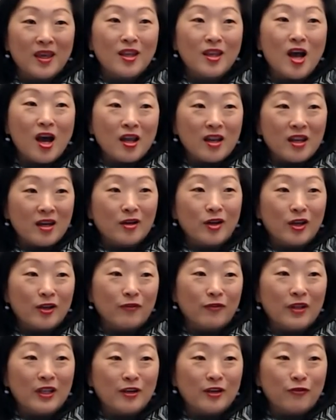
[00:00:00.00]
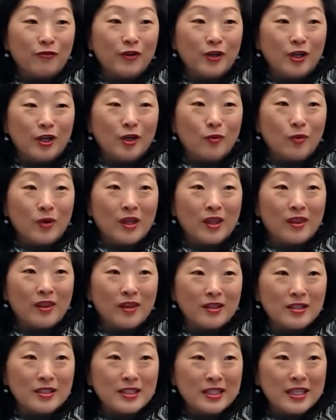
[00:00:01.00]
not airing, interfering with
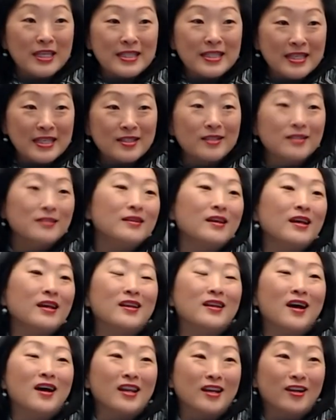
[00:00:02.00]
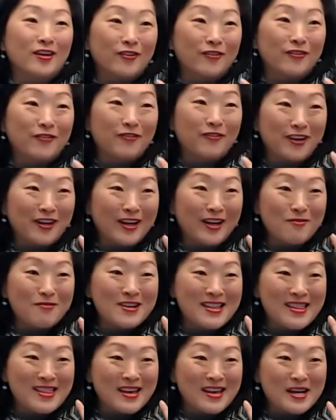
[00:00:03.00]
ski season and not interfering
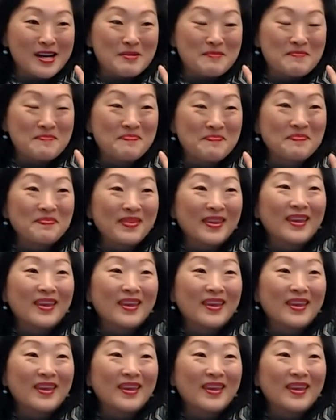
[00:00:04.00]
with um,